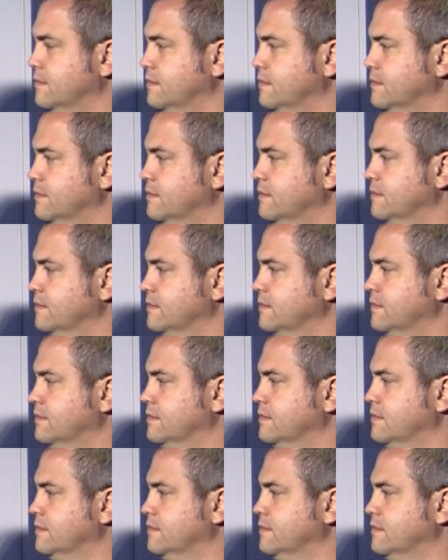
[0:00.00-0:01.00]

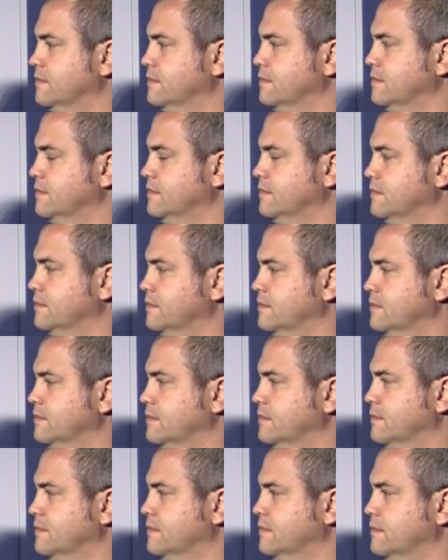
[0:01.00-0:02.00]

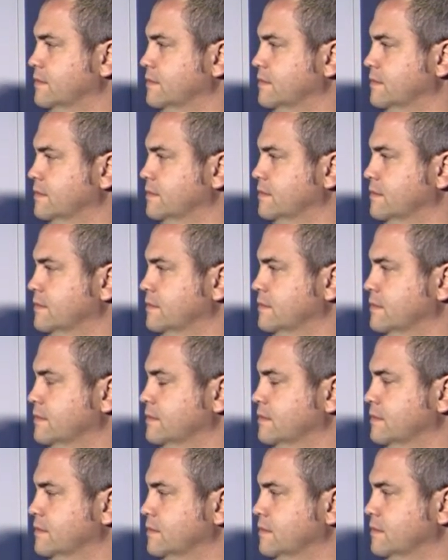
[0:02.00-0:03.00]

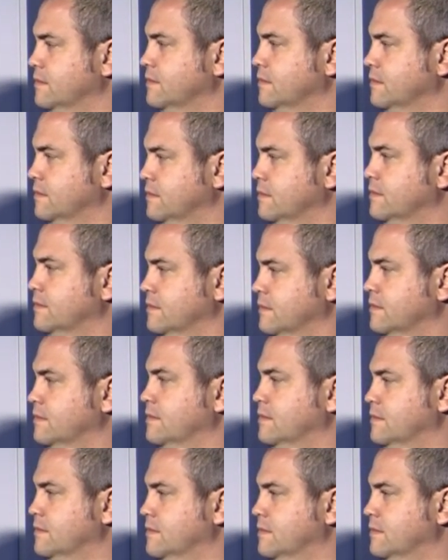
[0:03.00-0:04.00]

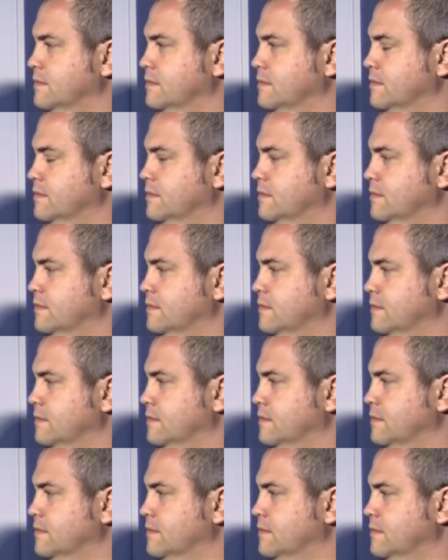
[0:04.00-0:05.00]

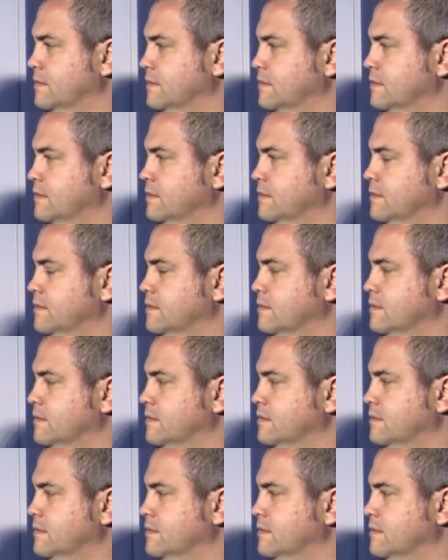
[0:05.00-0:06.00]

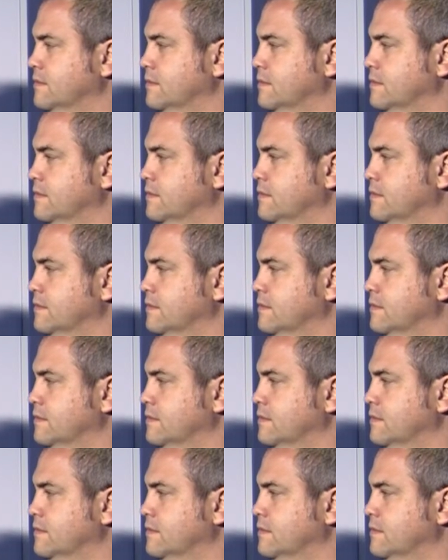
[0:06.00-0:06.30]
[no speech]